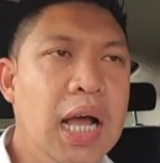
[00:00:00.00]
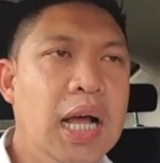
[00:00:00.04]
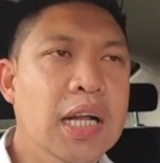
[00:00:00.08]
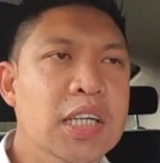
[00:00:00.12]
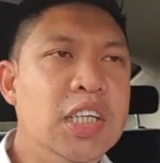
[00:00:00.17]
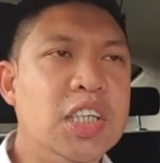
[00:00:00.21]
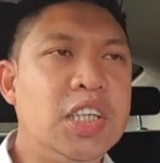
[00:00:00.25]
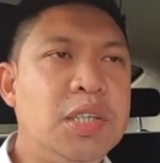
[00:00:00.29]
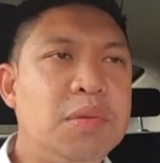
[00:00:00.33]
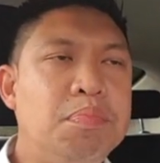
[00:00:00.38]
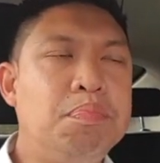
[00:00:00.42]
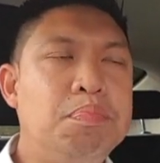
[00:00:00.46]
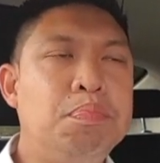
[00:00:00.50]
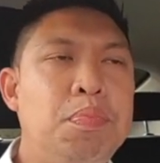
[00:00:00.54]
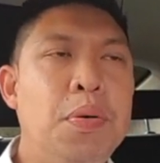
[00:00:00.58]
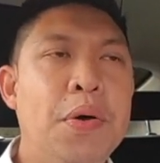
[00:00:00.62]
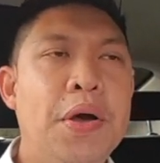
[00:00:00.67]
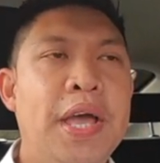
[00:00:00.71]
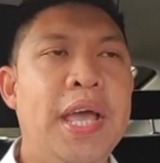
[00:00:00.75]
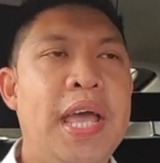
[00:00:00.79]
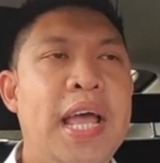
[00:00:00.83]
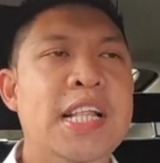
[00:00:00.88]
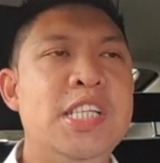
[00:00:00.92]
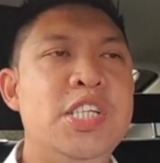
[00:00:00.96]
just
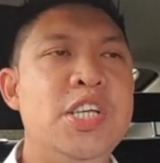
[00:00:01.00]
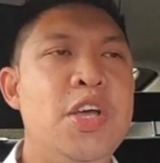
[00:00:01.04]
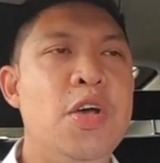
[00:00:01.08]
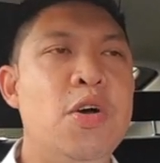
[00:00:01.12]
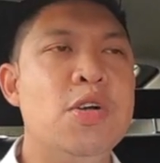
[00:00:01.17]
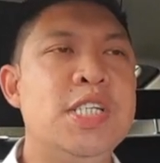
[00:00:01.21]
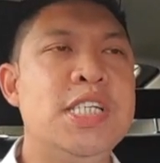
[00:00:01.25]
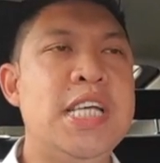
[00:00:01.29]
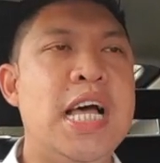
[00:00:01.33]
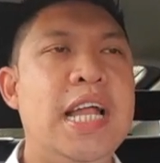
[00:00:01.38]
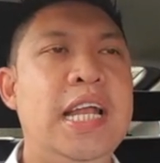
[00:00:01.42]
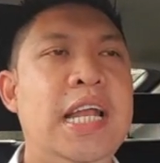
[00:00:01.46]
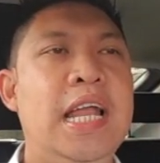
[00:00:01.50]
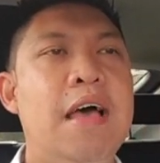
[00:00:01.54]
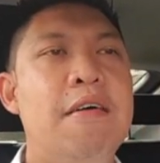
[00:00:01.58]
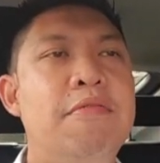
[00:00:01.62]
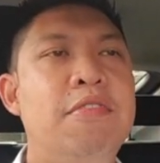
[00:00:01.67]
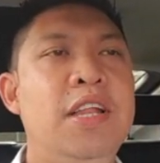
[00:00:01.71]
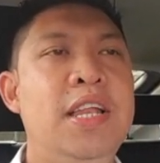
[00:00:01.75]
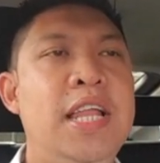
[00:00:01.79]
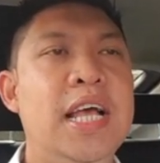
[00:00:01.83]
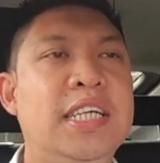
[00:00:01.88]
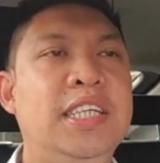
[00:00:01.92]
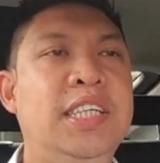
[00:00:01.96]
putting it into your sat nav,
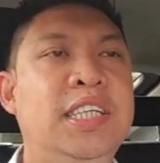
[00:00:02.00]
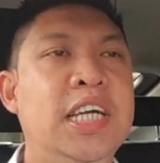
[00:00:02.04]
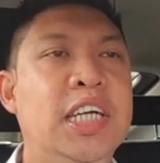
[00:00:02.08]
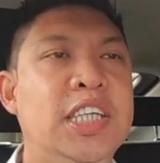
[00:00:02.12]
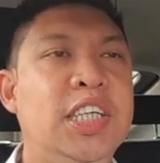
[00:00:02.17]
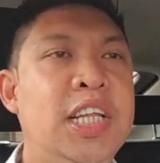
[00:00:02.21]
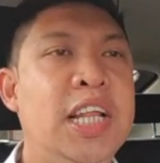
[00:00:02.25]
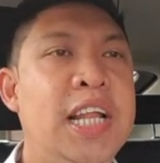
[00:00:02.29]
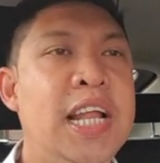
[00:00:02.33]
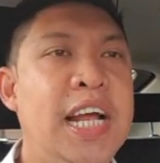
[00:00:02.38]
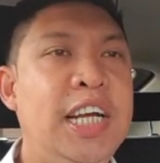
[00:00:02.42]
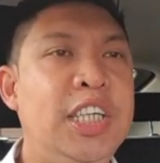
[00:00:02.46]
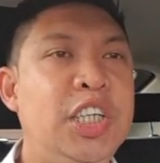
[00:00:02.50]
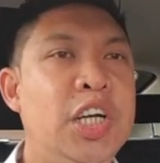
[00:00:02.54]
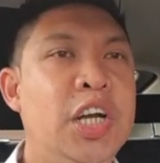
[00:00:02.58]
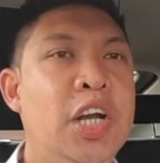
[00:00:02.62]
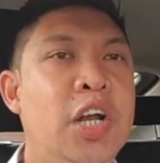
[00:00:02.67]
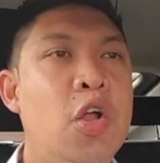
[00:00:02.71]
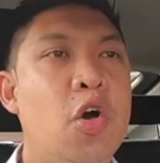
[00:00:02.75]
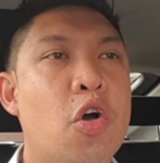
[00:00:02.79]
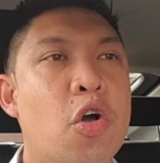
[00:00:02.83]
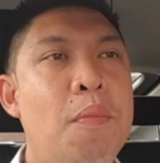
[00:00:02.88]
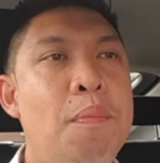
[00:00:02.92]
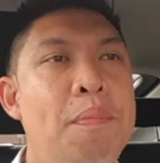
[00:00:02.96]
the next destination,
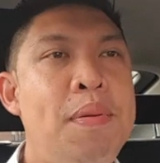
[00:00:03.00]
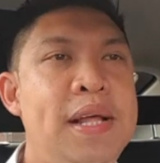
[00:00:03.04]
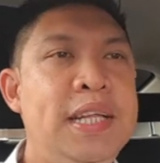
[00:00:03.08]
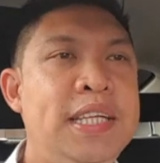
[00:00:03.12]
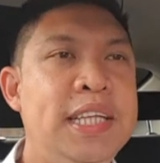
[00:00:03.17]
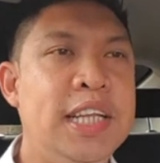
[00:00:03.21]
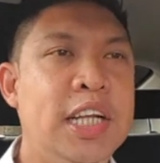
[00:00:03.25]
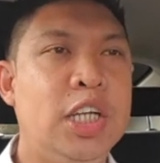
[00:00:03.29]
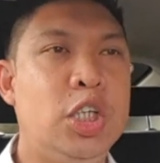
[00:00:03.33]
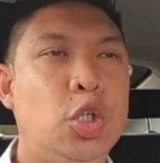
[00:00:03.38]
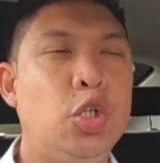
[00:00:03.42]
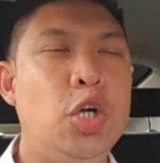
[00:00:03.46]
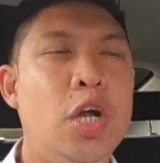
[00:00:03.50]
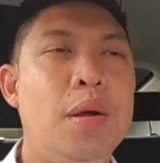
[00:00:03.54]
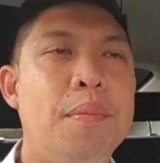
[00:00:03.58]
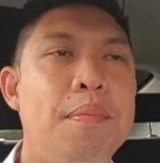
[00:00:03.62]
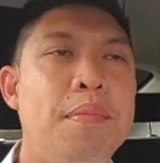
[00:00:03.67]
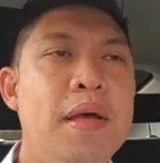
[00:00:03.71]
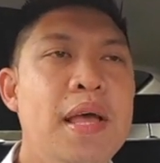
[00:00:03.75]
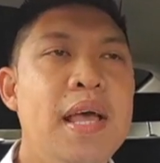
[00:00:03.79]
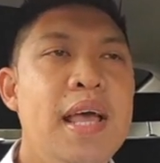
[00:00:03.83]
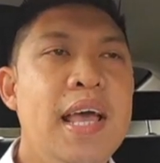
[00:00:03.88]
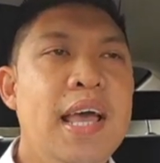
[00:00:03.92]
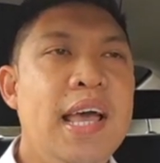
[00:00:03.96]
and not completing the trip.
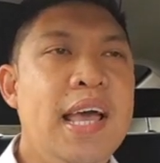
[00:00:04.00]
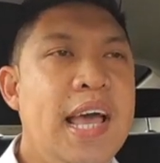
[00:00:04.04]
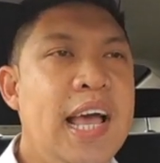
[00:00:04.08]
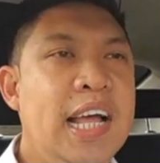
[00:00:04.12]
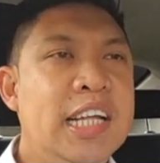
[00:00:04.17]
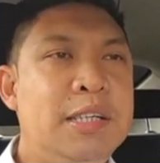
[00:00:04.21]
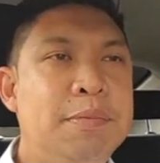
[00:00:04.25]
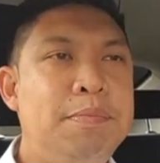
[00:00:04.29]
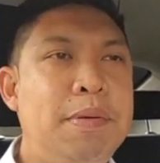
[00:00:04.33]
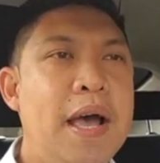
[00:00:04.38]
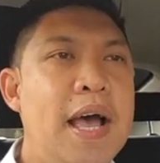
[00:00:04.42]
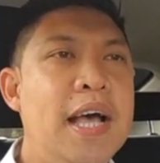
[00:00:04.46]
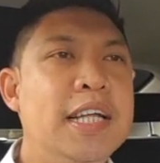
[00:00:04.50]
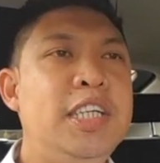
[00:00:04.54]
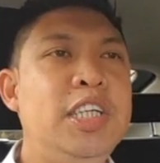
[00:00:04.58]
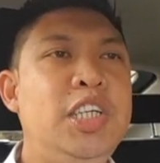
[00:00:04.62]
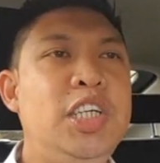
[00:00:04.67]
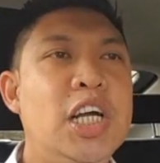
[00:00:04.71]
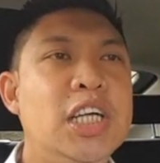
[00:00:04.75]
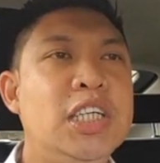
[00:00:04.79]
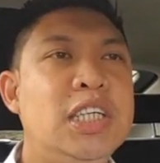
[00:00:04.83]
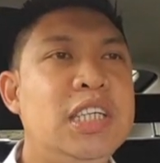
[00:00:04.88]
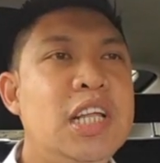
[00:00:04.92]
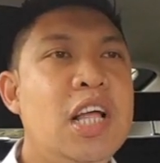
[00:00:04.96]
It's better to
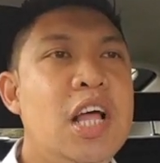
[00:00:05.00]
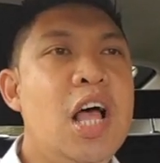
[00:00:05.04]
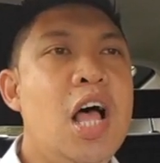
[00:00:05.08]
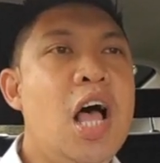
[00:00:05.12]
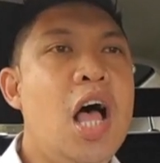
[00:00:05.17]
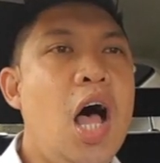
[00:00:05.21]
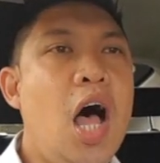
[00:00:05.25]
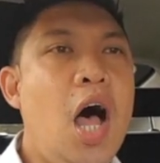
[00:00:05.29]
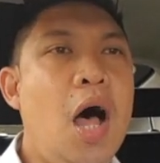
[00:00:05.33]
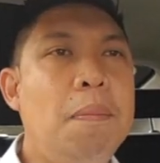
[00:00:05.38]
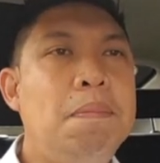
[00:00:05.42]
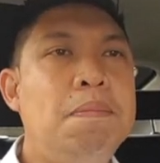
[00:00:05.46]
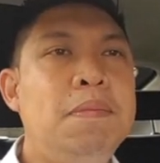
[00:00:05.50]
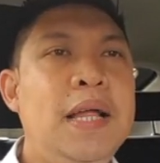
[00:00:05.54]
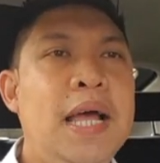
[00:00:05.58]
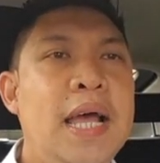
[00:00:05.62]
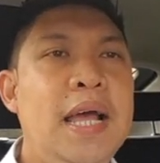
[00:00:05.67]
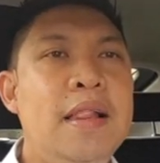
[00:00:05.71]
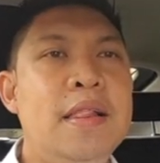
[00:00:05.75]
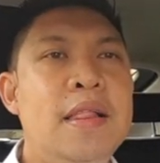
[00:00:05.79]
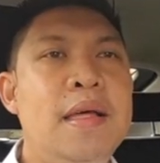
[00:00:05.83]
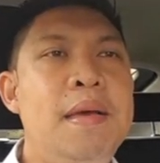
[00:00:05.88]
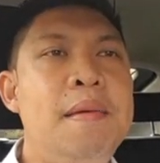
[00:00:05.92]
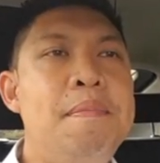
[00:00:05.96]
just
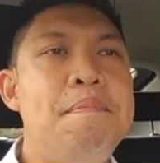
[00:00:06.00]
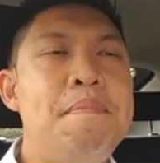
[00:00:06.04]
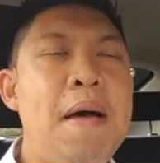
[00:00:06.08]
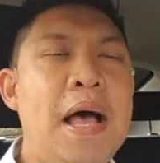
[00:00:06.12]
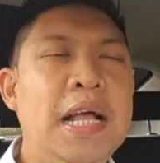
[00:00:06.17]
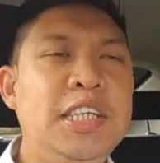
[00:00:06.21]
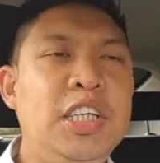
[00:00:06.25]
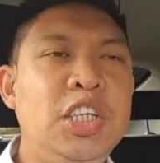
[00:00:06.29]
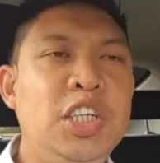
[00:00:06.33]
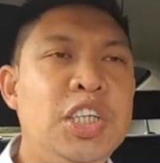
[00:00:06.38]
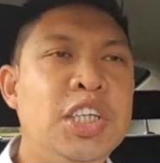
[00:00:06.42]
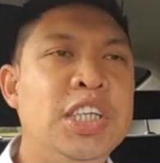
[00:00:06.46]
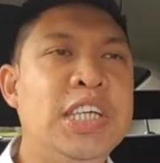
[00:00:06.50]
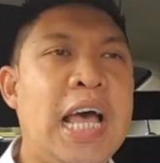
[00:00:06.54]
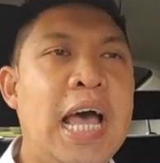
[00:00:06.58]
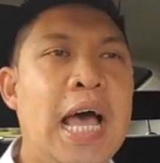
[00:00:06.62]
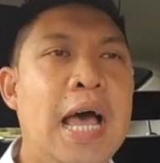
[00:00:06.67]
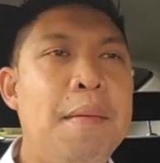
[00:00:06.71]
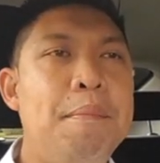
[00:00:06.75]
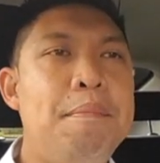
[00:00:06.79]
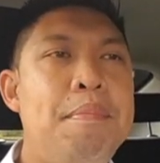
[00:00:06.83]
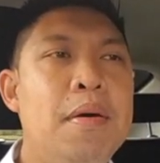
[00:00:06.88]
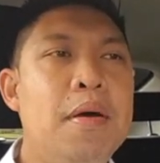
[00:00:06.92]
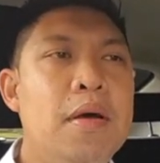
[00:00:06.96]
update the passengers
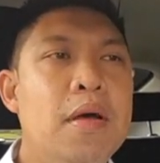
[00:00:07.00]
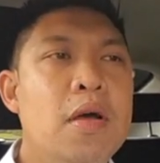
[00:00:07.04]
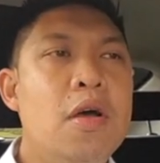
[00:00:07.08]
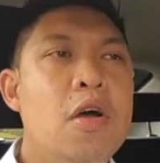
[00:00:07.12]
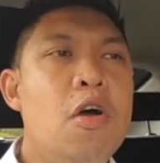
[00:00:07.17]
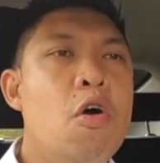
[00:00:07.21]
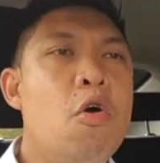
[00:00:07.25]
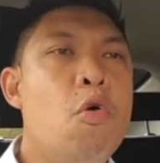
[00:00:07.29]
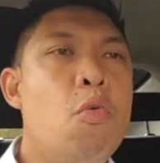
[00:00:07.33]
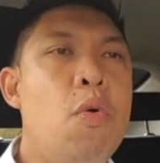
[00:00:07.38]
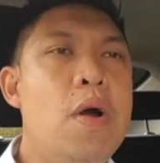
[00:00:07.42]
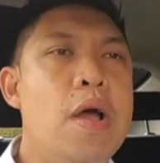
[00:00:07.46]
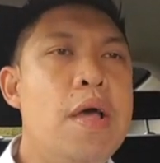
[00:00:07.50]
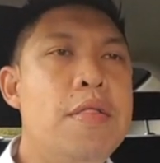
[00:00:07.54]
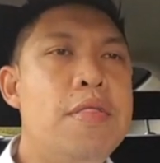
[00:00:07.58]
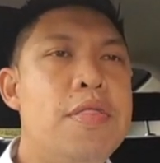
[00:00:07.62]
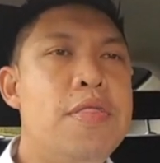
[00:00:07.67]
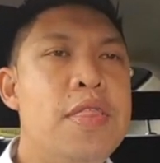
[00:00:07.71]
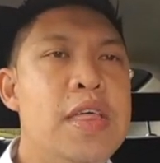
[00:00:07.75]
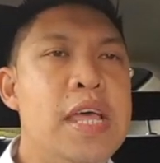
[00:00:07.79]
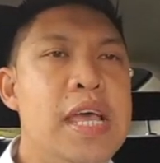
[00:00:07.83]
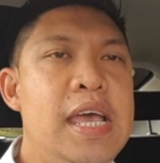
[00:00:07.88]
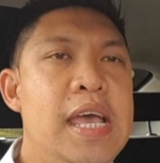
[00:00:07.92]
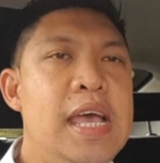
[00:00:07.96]
app
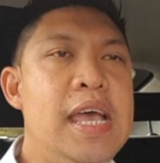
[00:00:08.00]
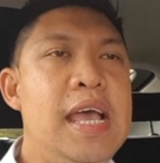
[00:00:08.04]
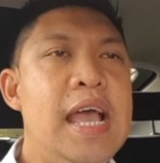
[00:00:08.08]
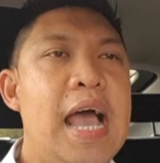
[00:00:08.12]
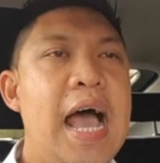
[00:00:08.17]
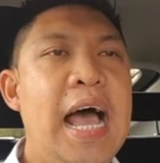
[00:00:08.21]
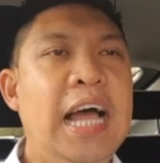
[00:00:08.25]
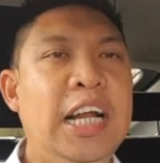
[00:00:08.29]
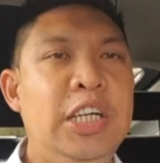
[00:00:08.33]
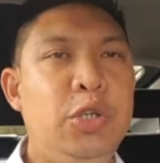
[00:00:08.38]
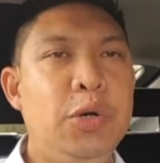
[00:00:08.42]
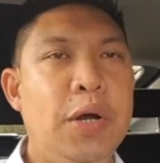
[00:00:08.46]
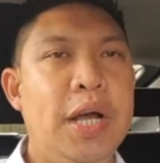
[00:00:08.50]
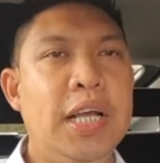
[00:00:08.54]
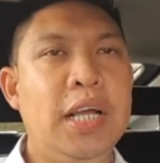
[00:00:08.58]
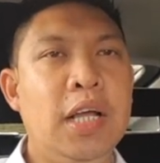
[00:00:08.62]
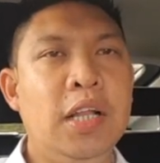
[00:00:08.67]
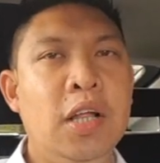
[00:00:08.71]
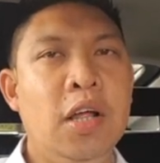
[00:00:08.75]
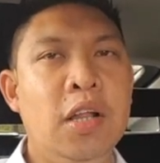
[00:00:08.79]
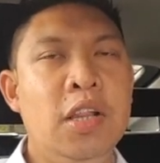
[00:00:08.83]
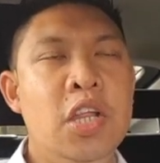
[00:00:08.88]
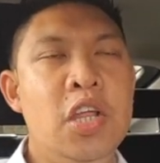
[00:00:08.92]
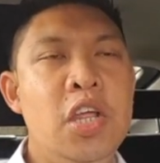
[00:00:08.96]
with the address,
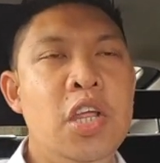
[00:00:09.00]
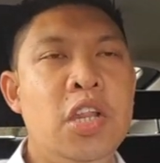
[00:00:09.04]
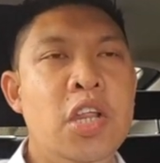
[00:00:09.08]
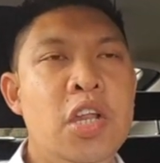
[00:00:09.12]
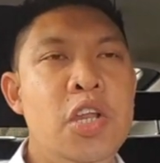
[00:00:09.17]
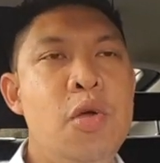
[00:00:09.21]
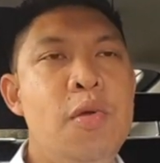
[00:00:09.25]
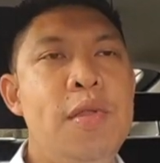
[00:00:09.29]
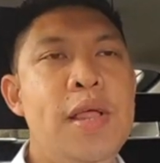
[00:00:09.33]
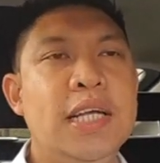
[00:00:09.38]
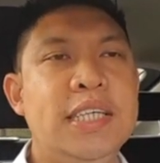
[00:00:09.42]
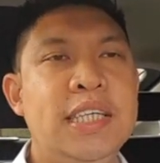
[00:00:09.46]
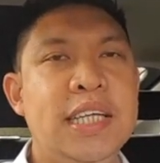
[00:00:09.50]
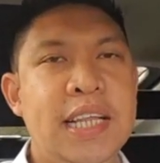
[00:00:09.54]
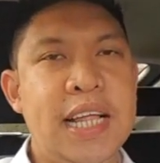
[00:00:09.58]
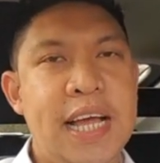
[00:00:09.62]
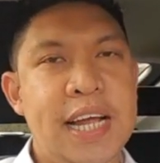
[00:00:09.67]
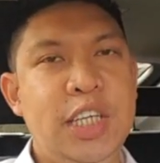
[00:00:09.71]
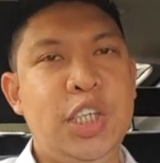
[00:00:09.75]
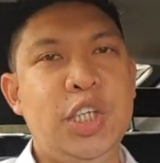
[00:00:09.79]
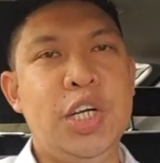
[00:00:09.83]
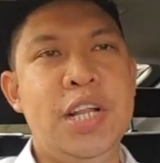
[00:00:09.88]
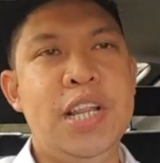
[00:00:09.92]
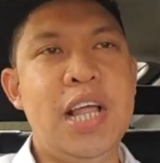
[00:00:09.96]
the new
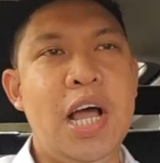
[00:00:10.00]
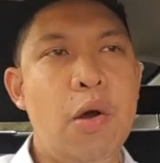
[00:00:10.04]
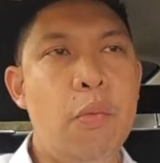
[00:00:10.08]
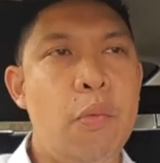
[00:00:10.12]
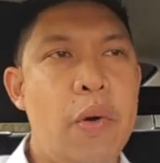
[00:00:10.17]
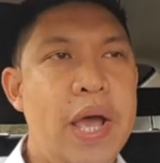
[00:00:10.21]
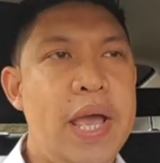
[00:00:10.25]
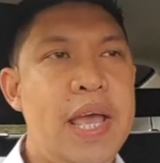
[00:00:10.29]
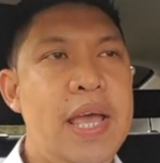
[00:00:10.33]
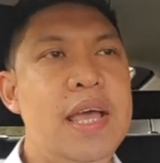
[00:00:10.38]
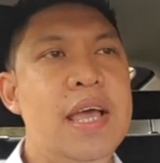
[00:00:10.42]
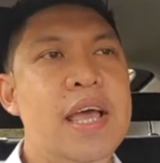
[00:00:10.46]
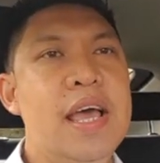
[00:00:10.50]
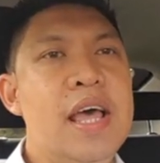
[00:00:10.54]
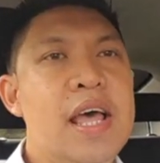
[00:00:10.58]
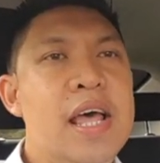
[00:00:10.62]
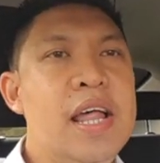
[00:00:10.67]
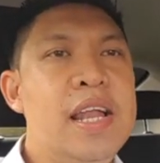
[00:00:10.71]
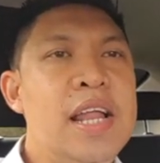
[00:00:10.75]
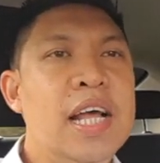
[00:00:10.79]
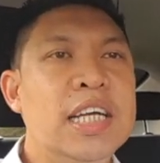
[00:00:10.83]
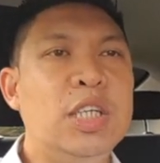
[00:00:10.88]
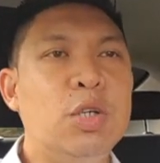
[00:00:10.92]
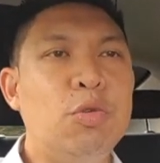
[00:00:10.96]
destination. That way
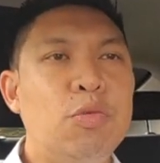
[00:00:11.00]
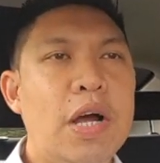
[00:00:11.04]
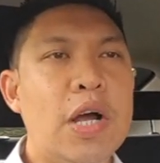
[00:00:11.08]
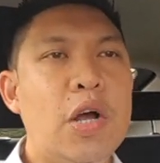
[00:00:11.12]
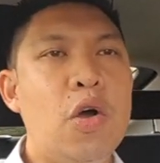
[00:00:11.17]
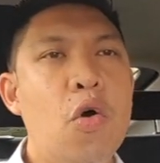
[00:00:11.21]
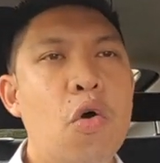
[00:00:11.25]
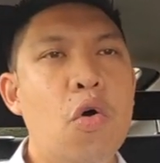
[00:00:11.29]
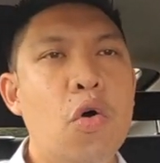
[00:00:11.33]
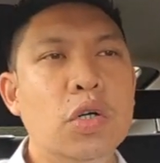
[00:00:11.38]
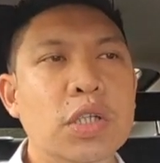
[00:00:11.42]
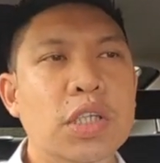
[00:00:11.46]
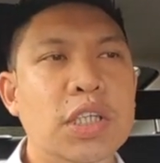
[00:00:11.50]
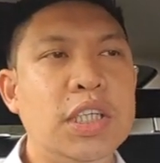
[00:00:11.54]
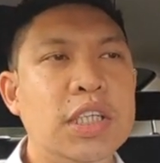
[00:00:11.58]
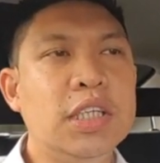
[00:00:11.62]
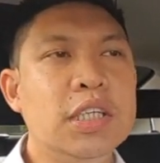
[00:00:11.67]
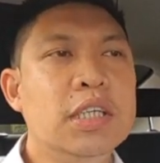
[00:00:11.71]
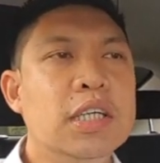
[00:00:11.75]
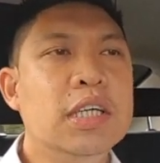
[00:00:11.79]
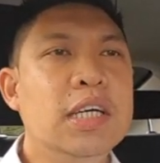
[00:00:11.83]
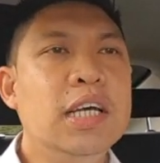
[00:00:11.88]
there's a records,